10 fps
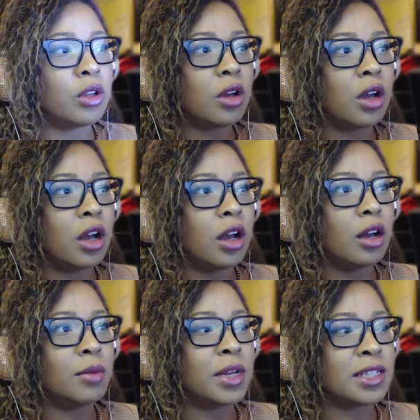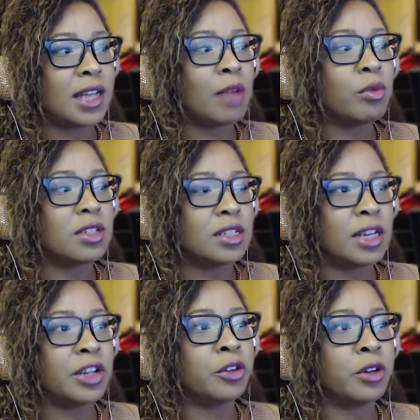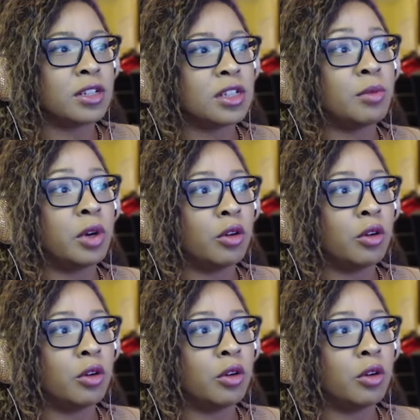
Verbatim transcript: um, is able to take your criticism and